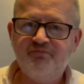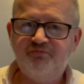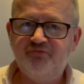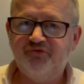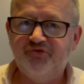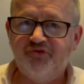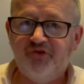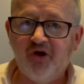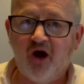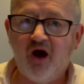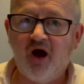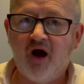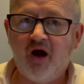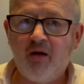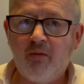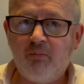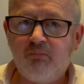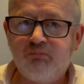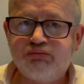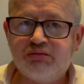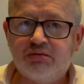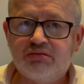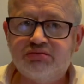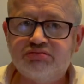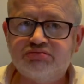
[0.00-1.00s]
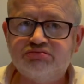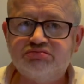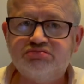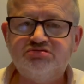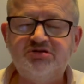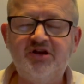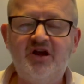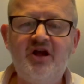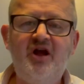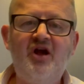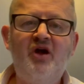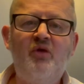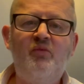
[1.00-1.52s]
Duh.
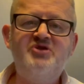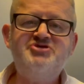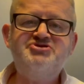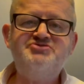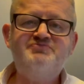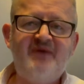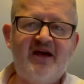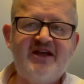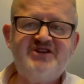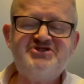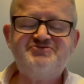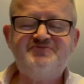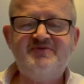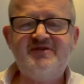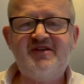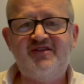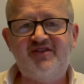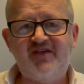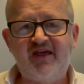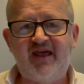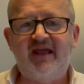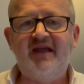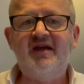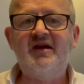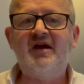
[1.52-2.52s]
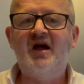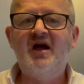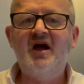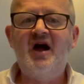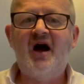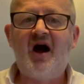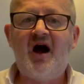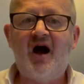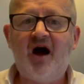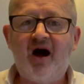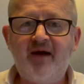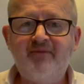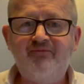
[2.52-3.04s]
Which makes me think,
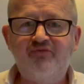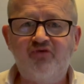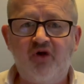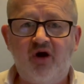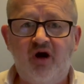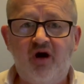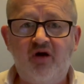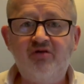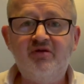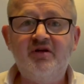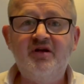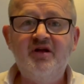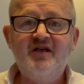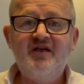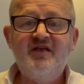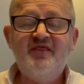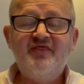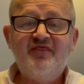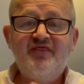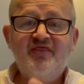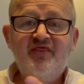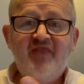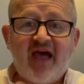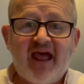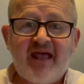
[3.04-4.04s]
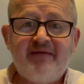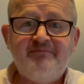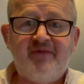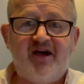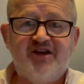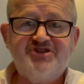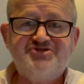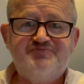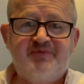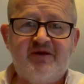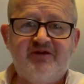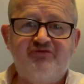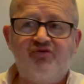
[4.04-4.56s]
I'm wrong, they
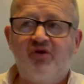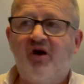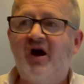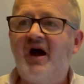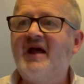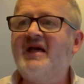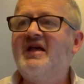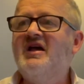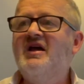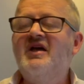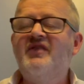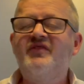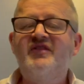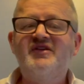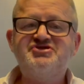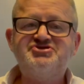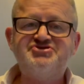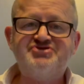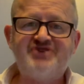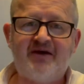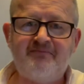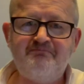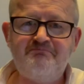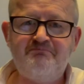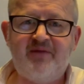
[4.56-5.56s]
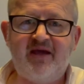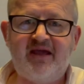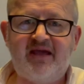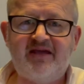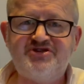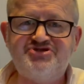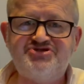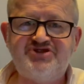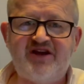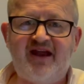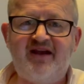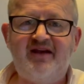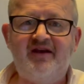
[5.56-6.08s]
must be right, there's some big
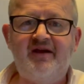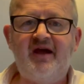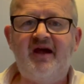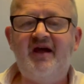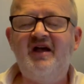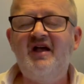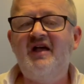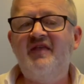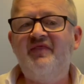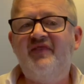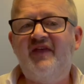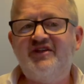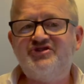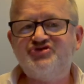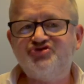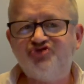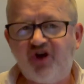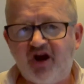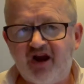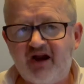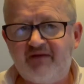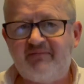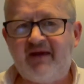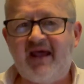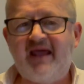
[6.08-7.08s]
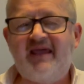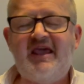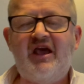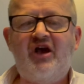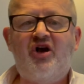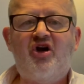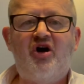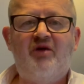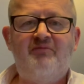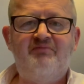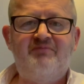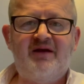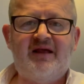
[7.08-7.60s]
agenda, they're trying to make it
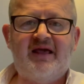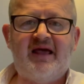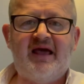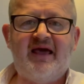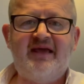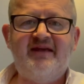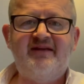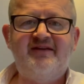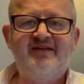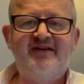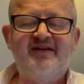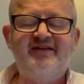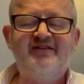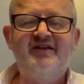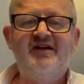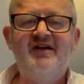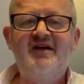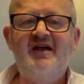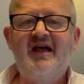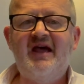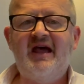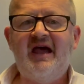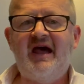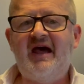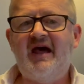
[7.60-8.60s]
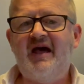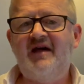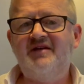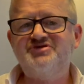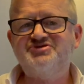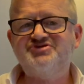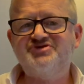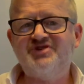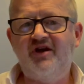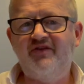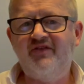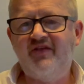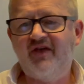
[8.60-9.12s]
complicated,
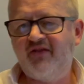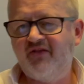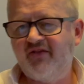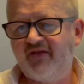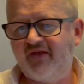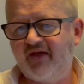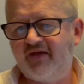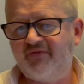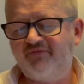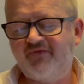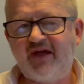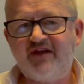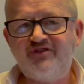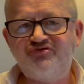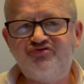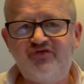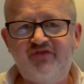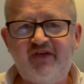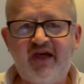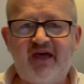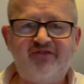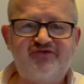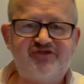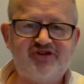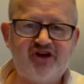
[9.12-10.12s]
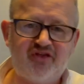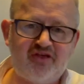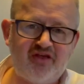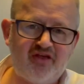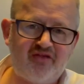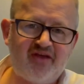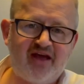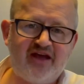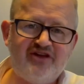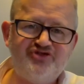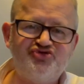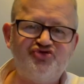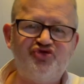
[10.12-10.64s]
so that
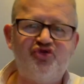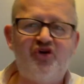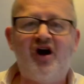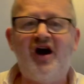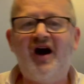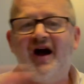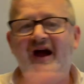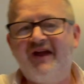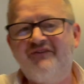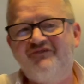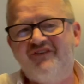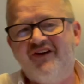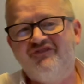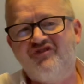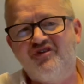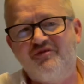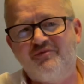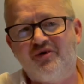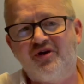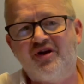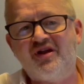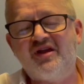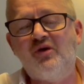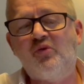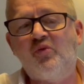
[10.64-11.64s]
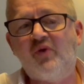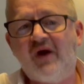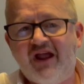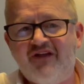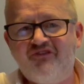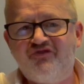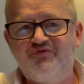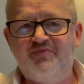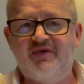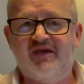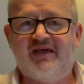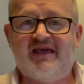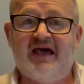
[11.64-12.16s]
they drive everybody away
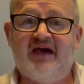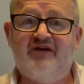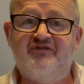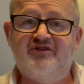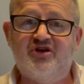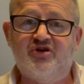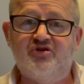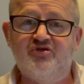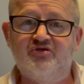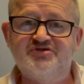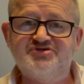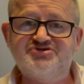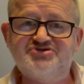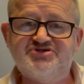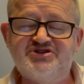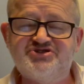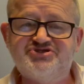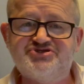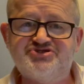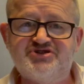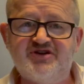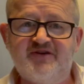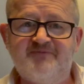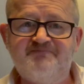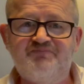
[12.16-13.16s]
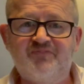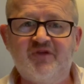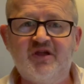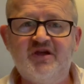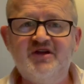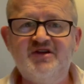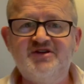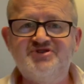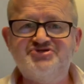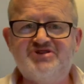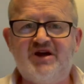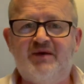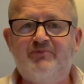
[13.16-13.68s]
from the county court system,
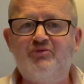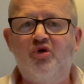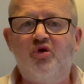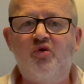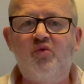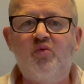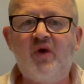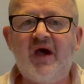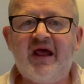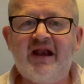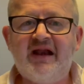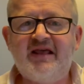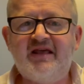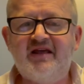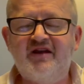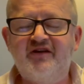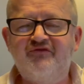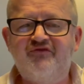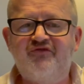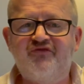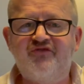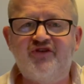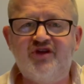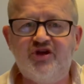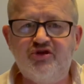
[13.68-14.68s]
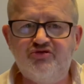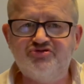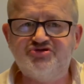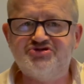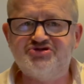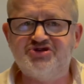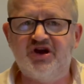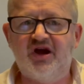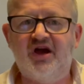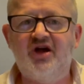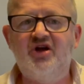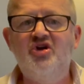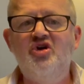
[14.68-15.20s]
some Orwellian
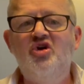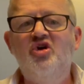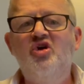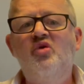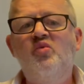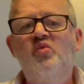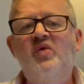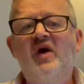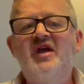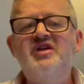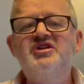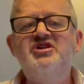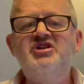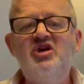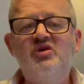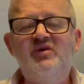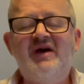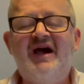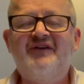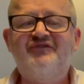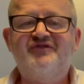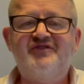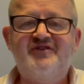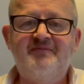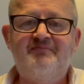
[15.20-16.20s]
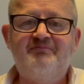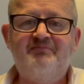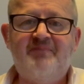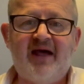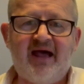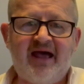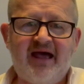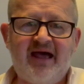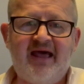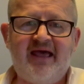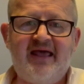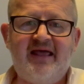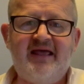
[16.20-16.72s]
future where you have to
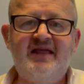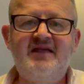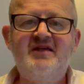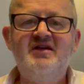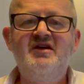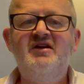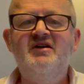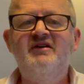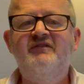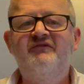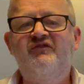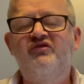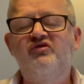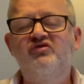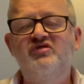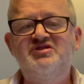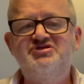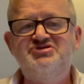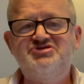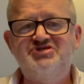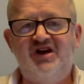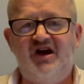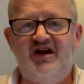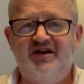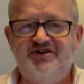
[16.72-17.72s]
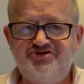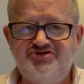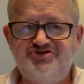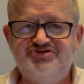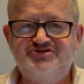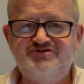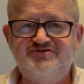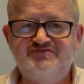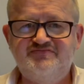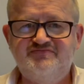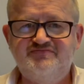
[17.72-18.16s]
pay for a judge.